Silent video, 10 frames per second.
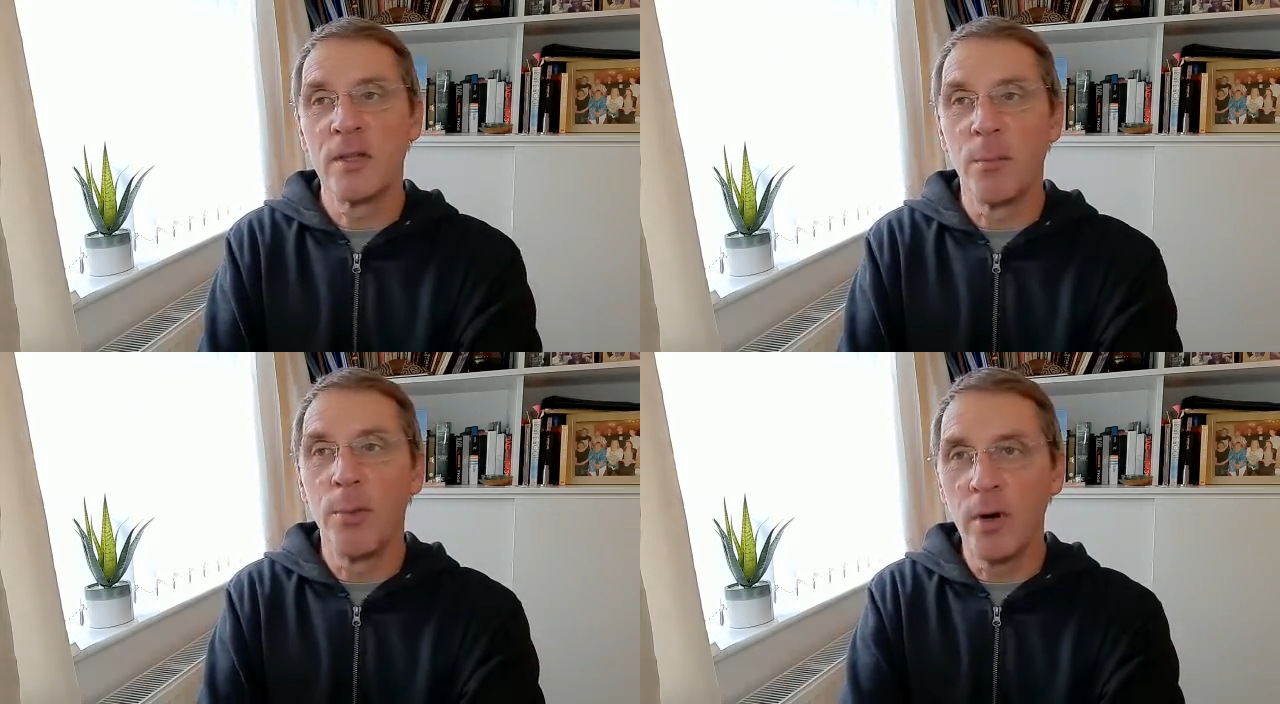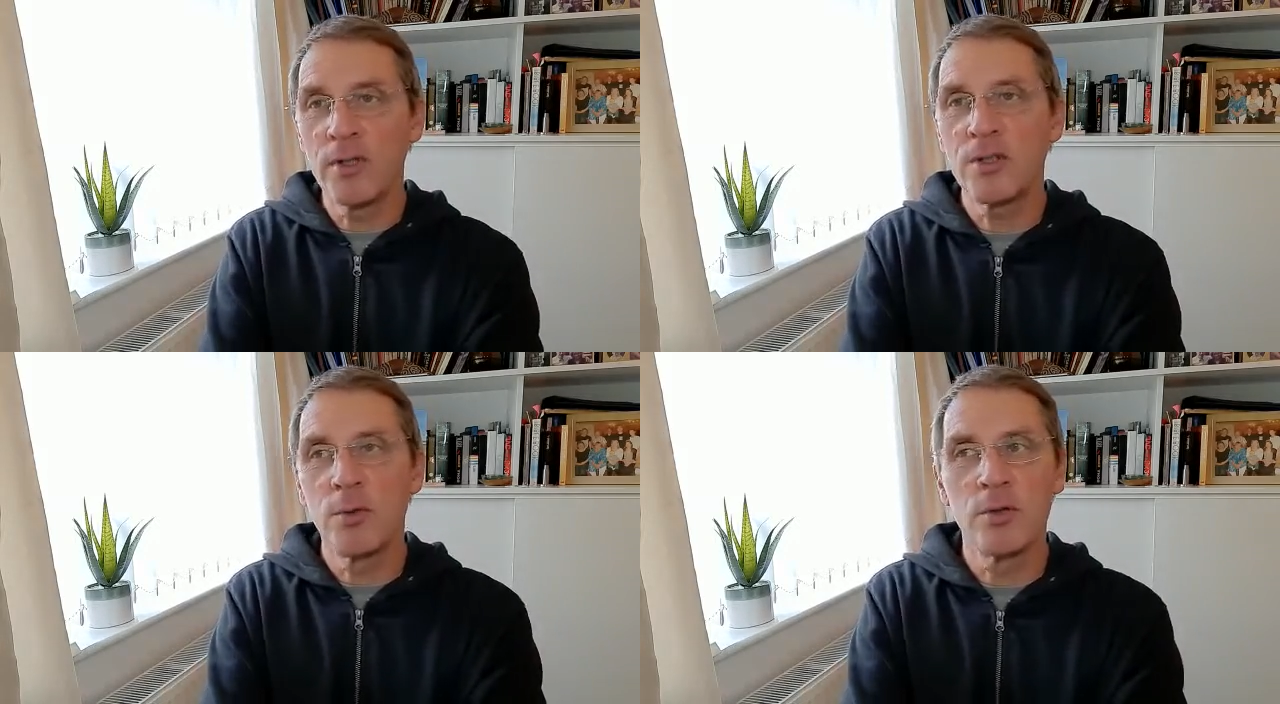that
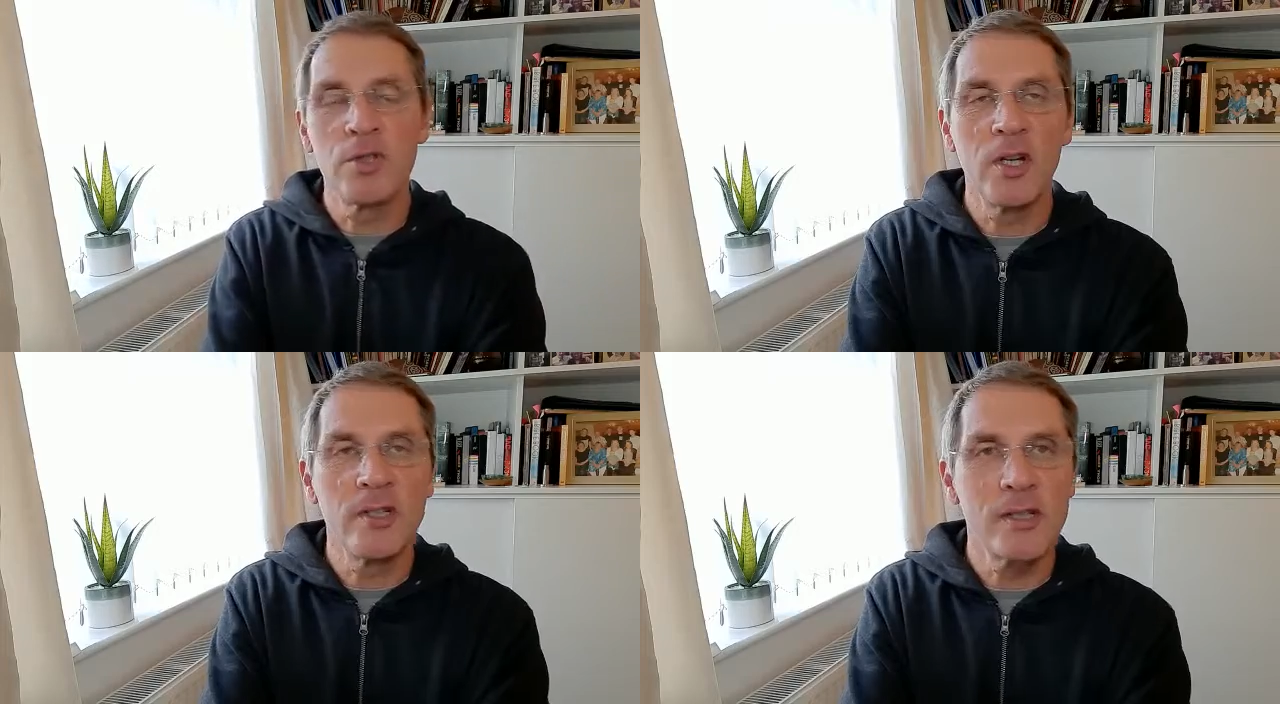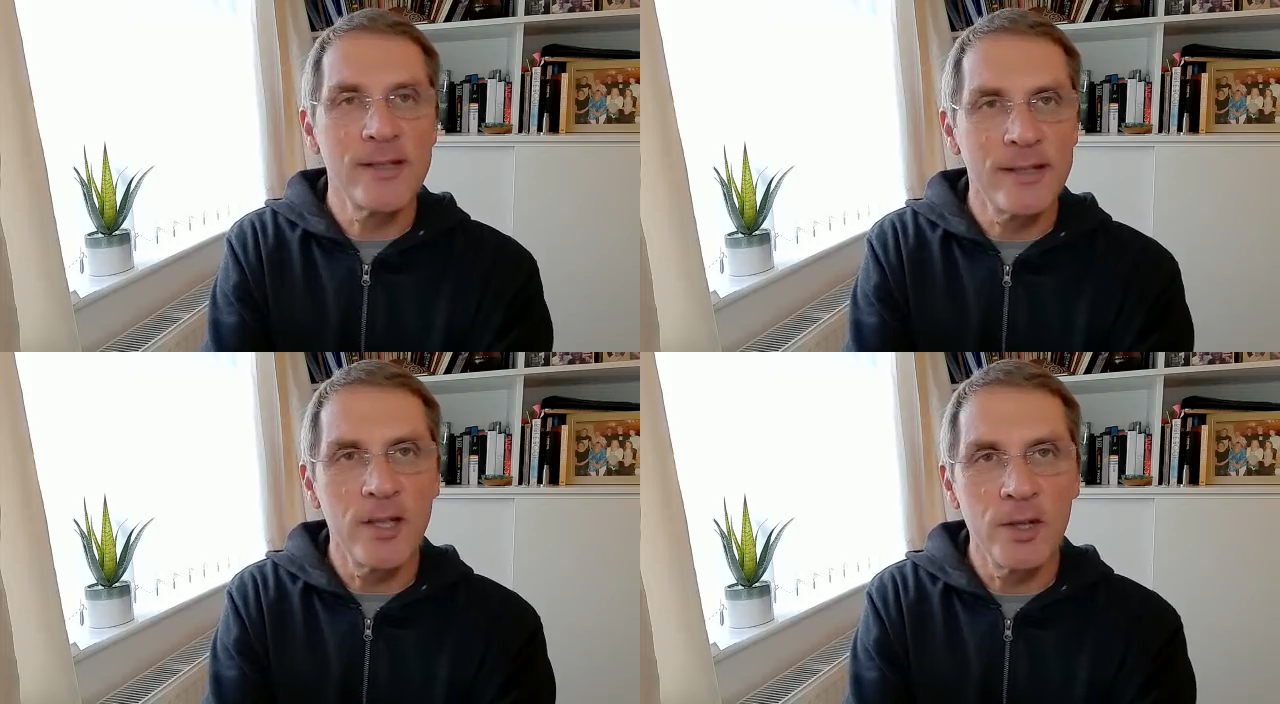points towards Jesus
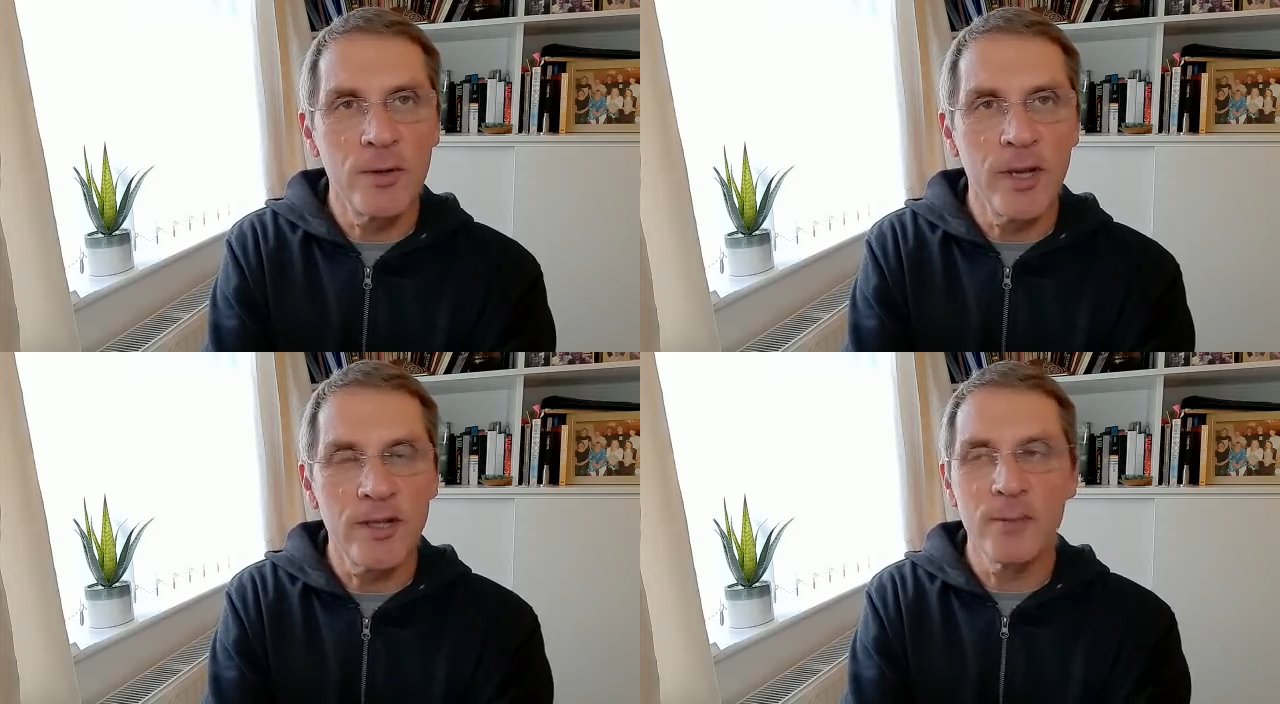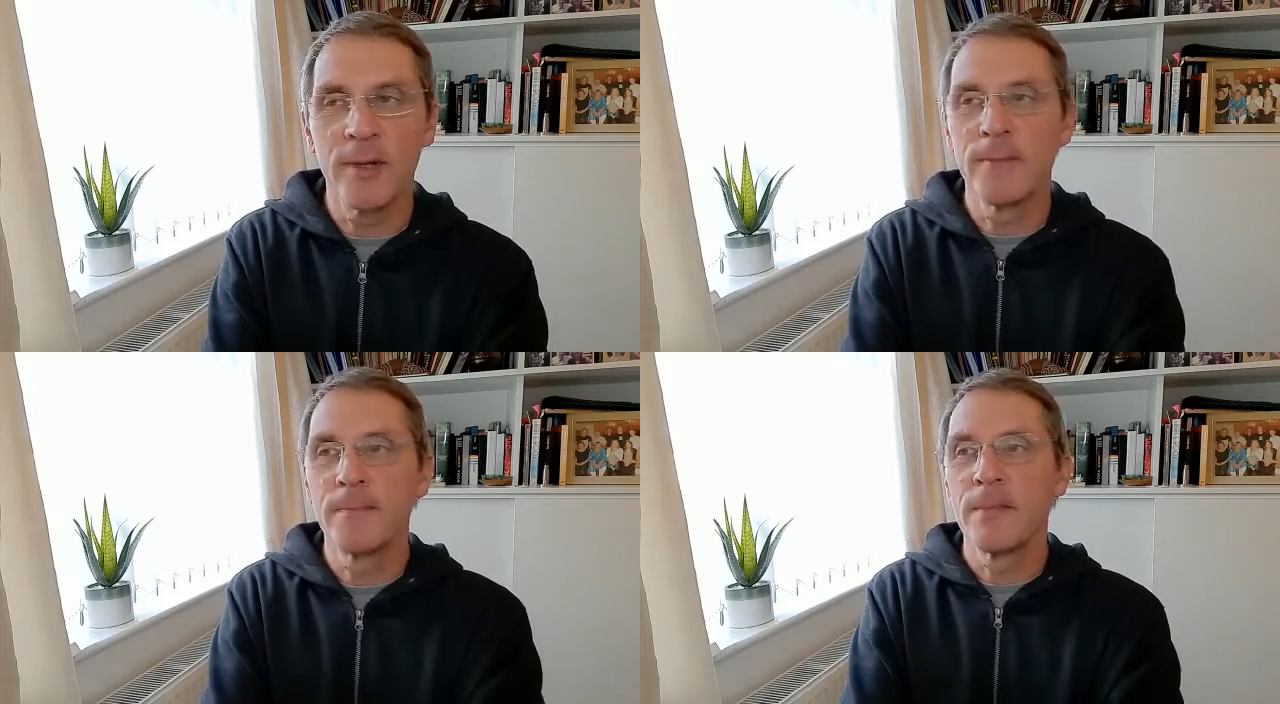in the New Testament.